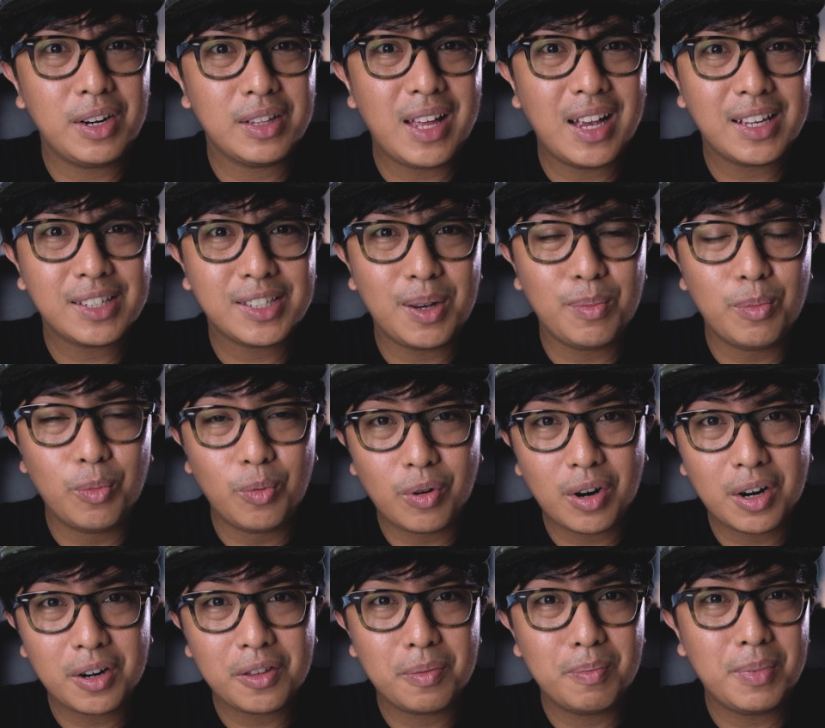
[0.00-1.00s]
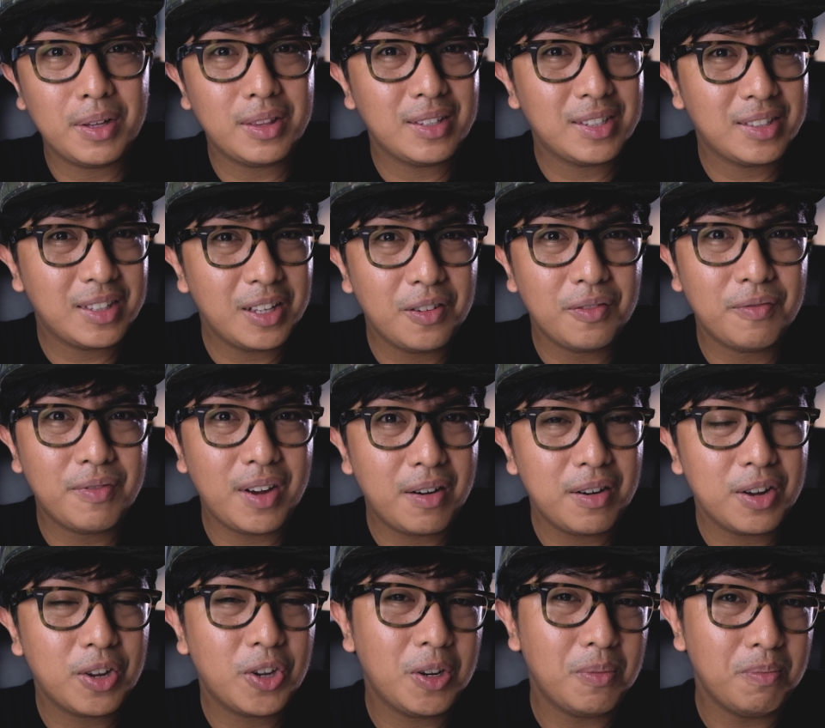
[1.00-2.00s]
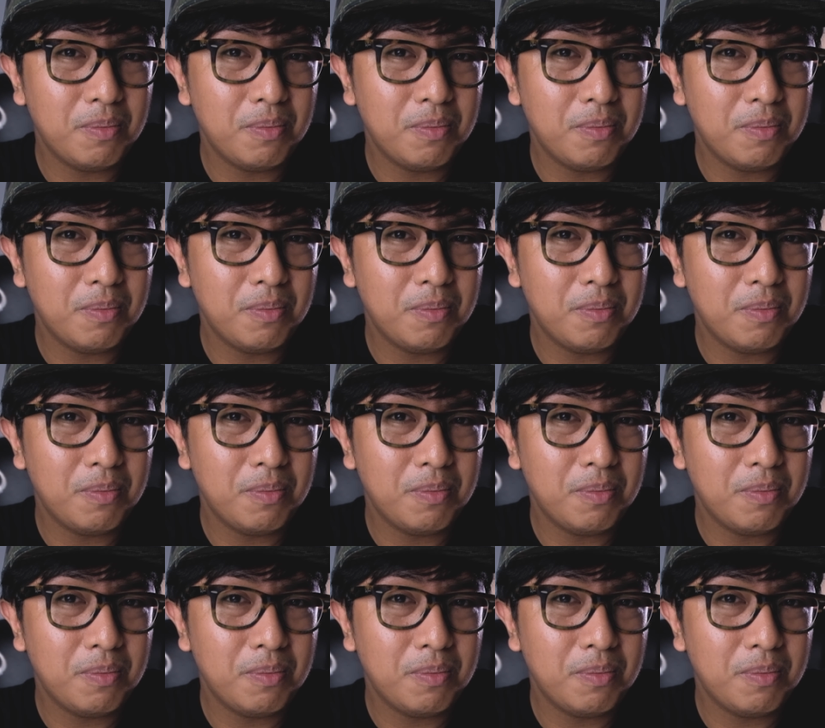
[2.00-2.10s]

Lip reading: It has some warmth but still very good